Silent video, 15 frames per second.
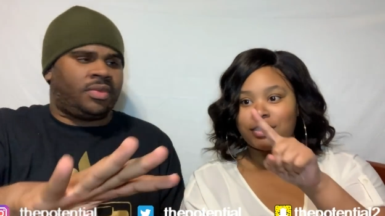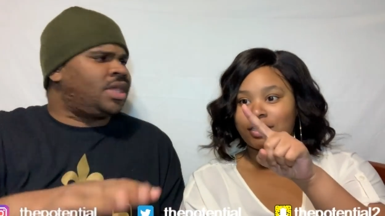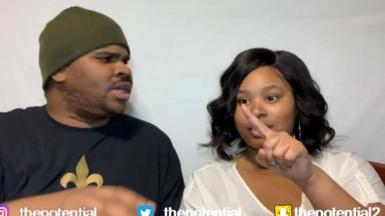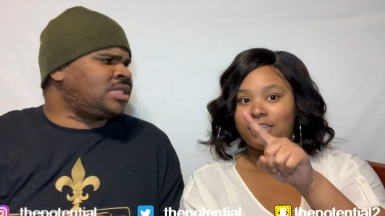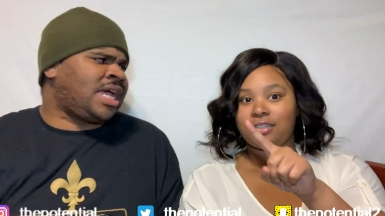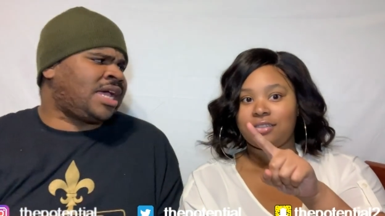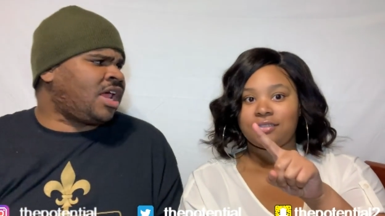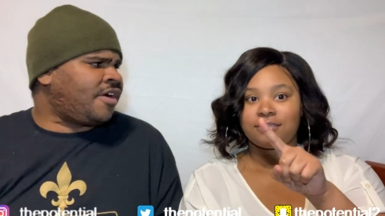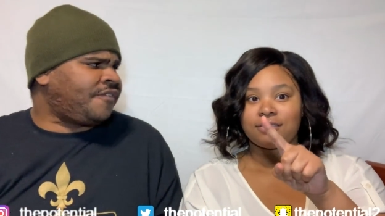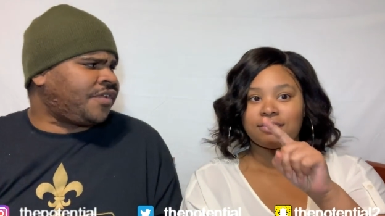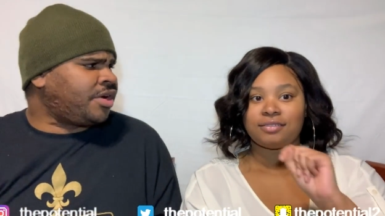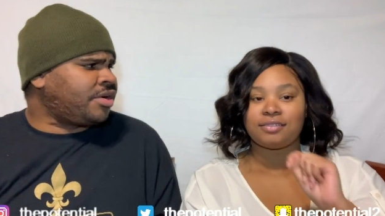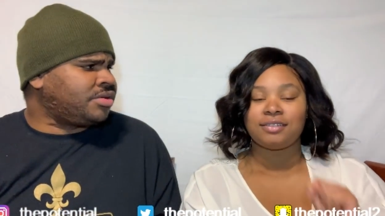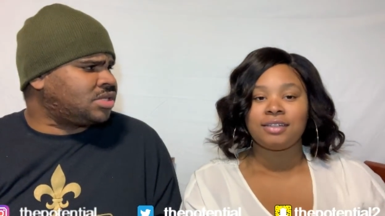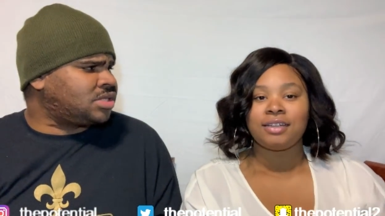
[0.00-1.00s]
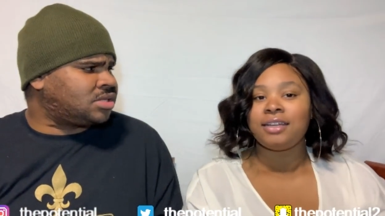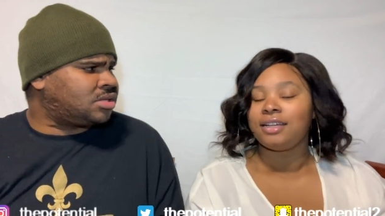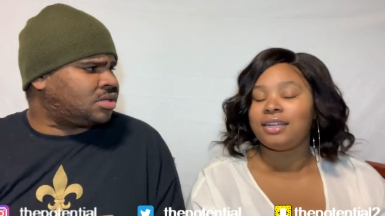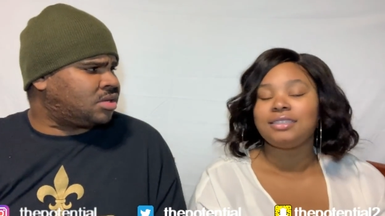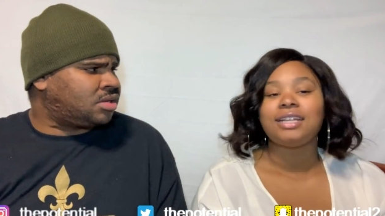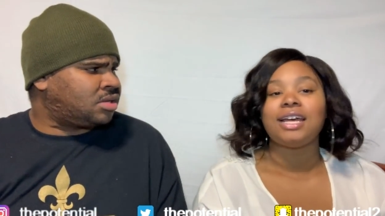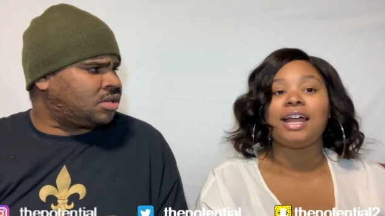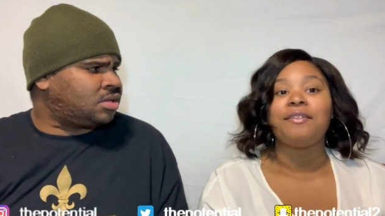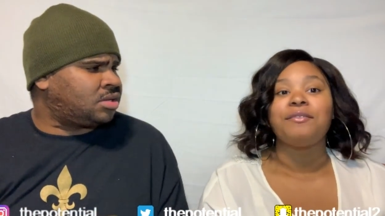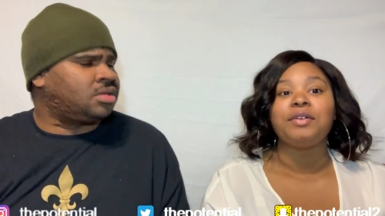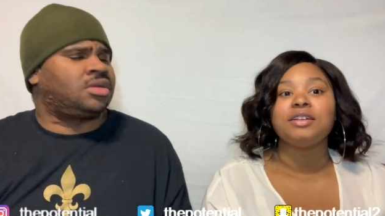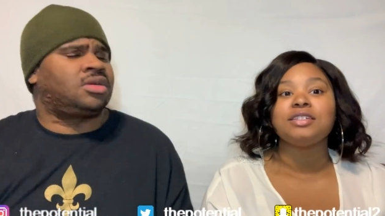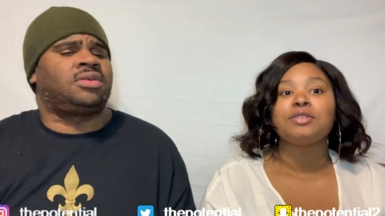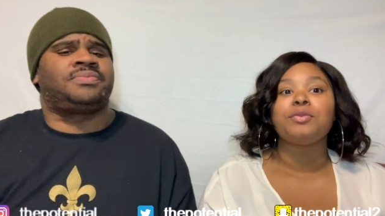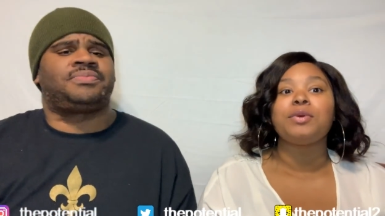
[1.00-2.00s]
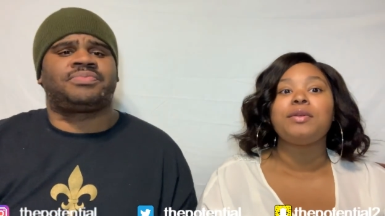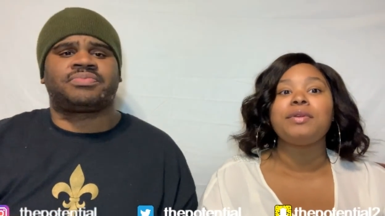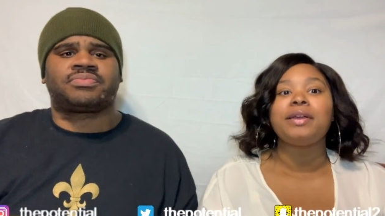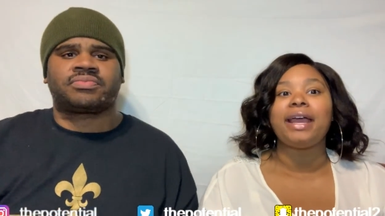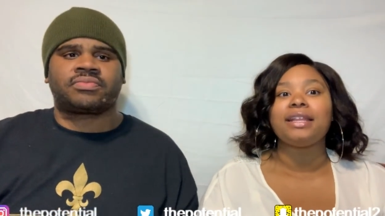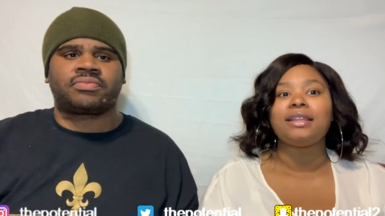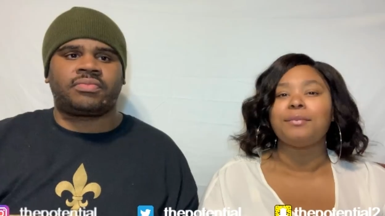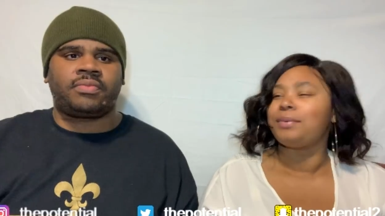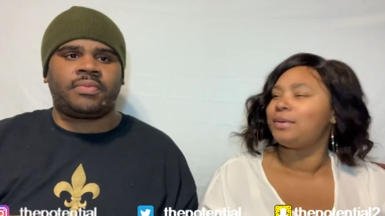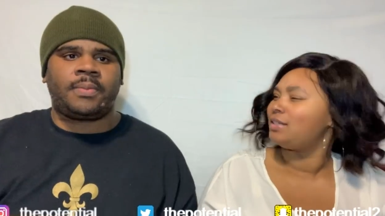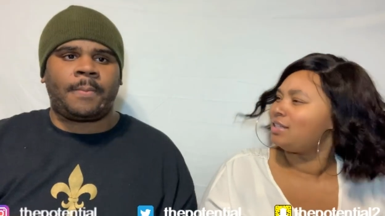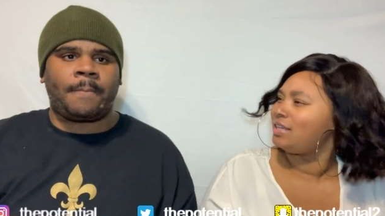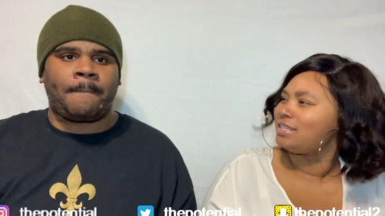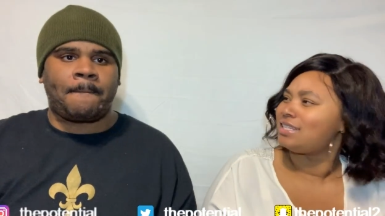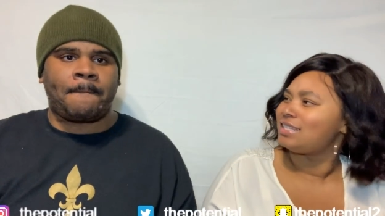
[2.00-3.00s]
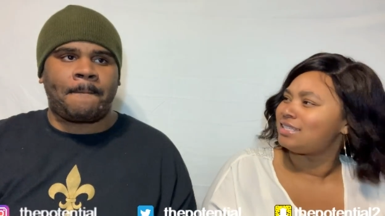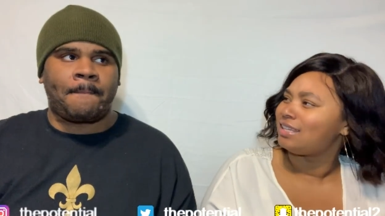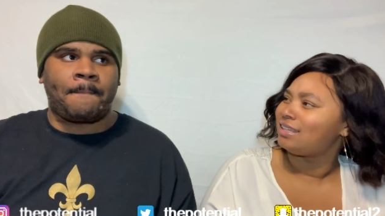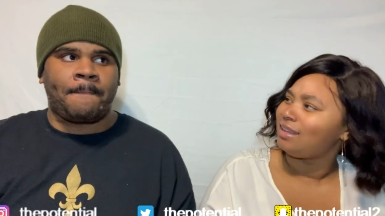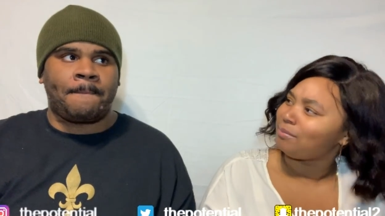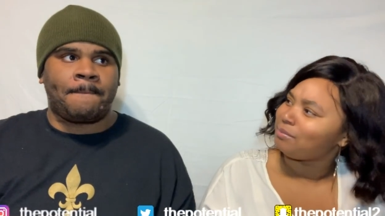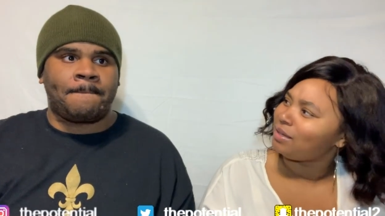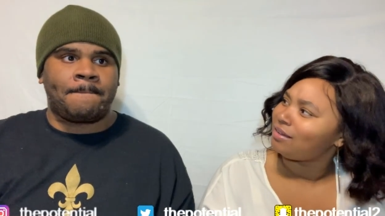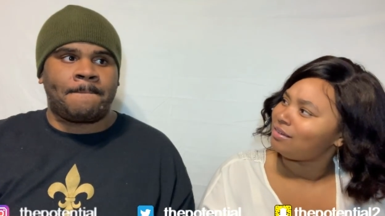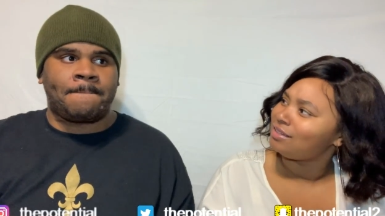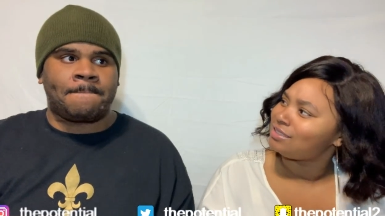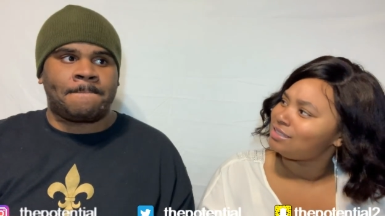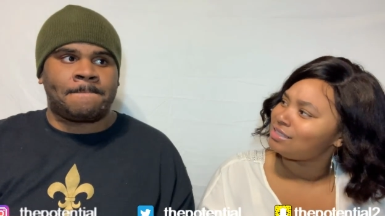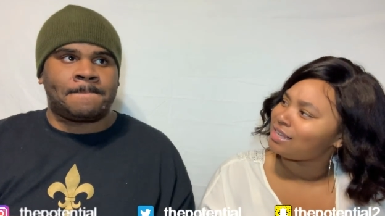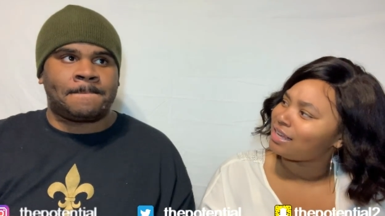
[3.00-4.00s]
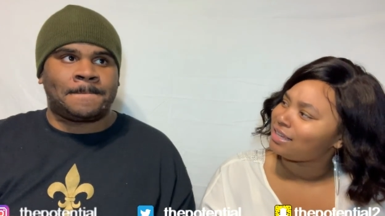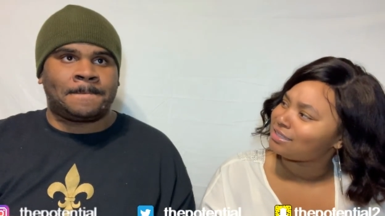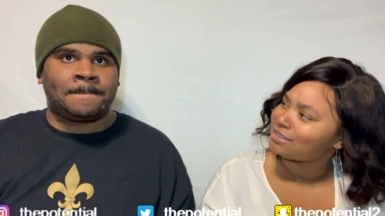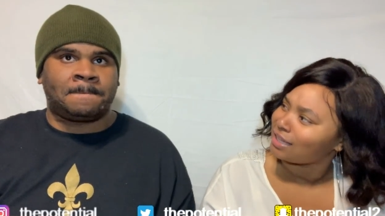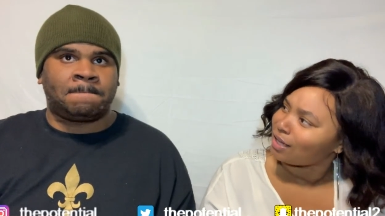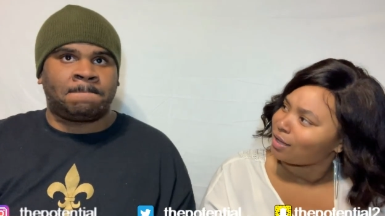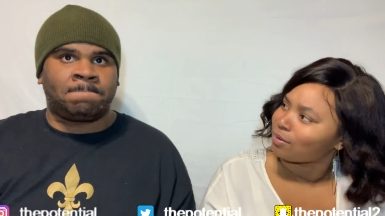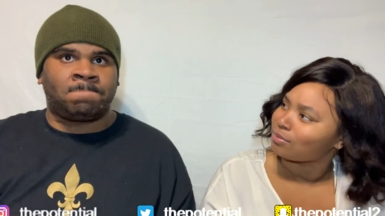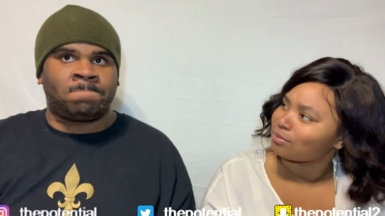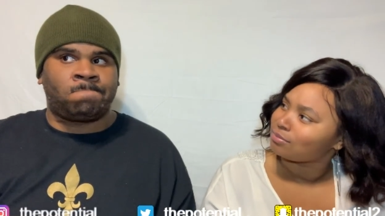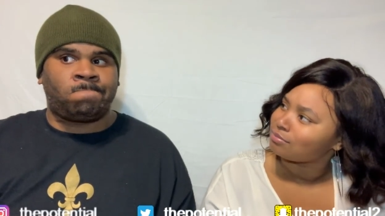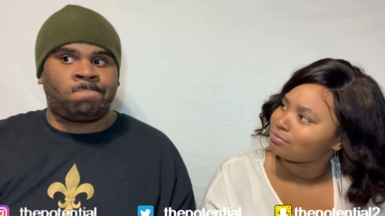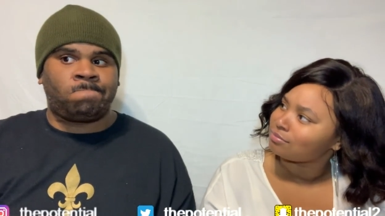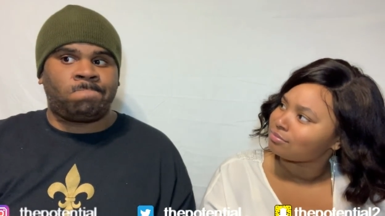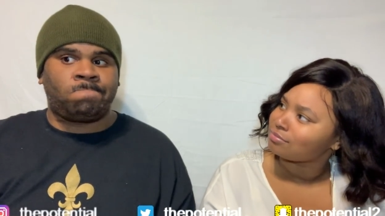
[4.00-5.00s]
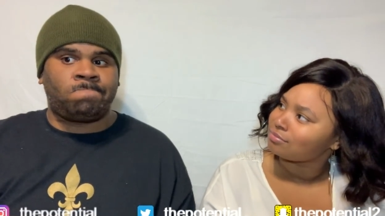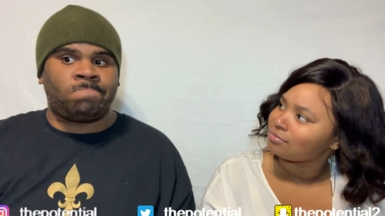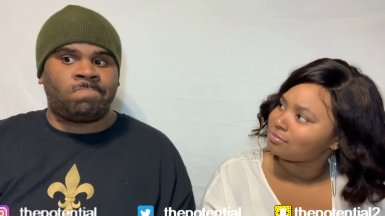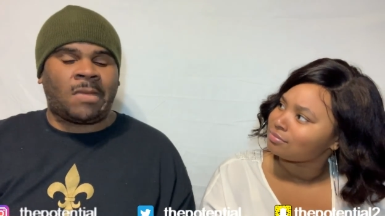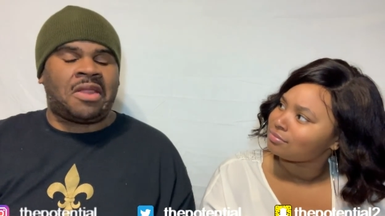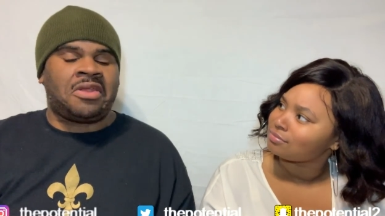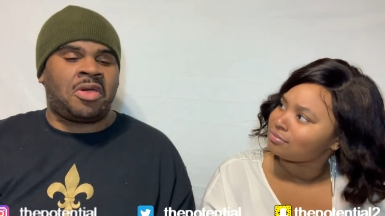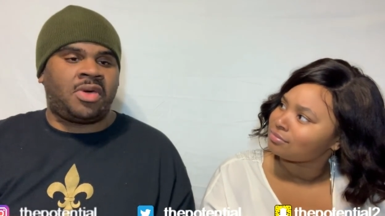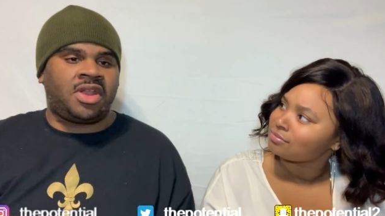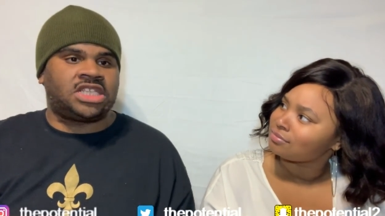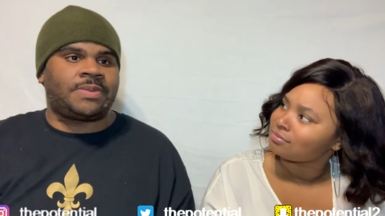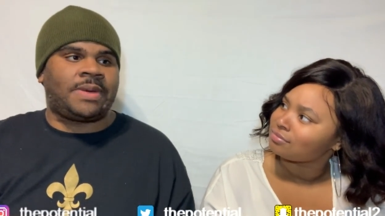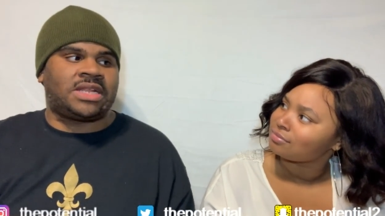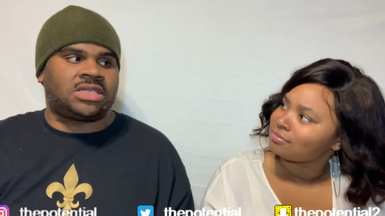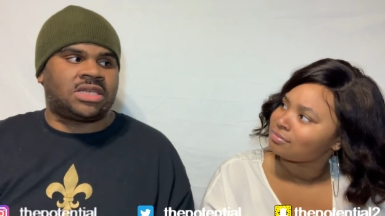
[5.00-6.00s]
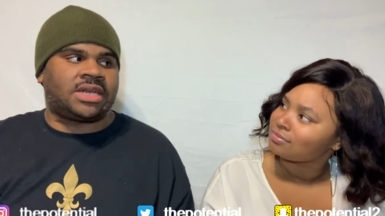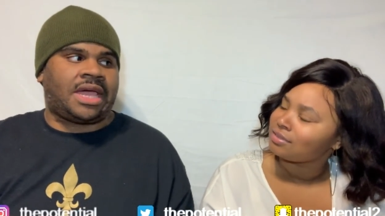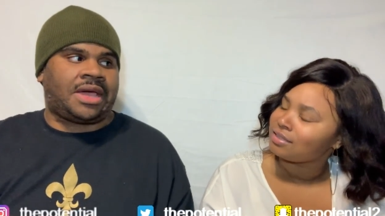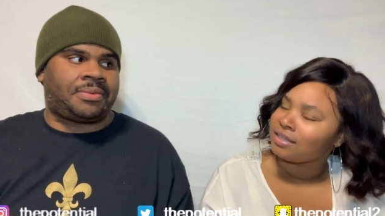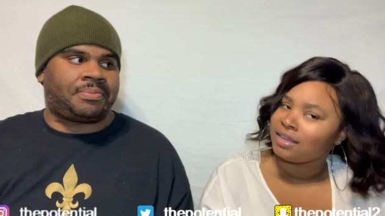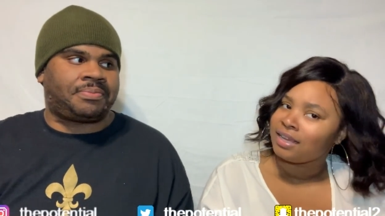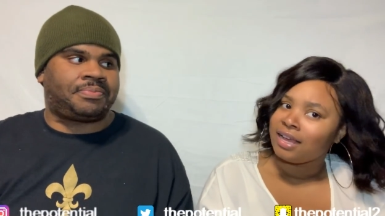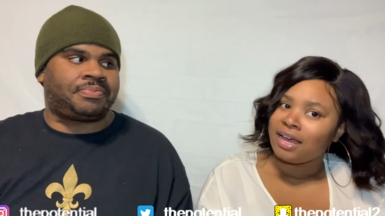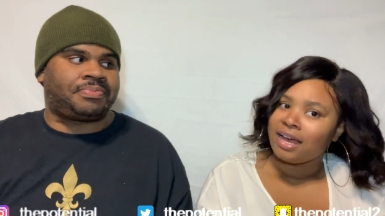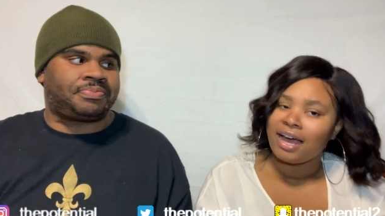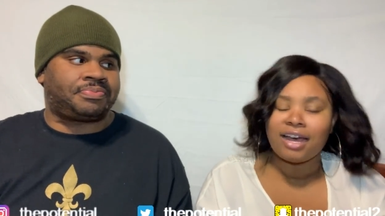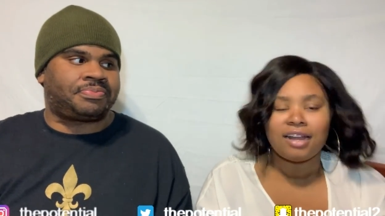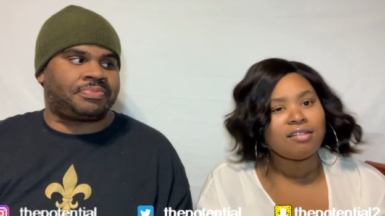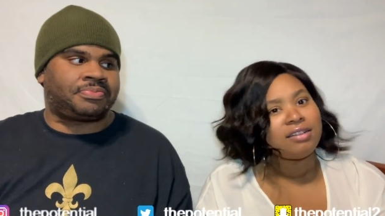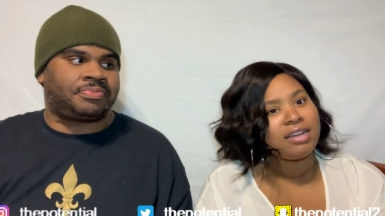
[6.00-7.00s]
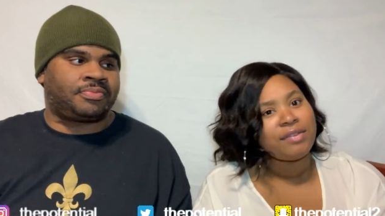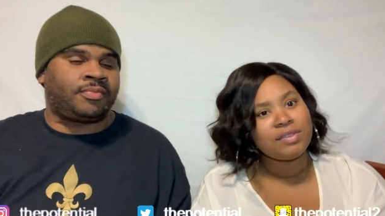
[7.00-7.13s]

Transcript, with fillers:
Speaker 1: It's not our first.
Speaker 2: It's not our first. We react, but is it still up there did she take it down?
Speaker 1: Mm, no one has probably took it down.
Speaker 2: I don't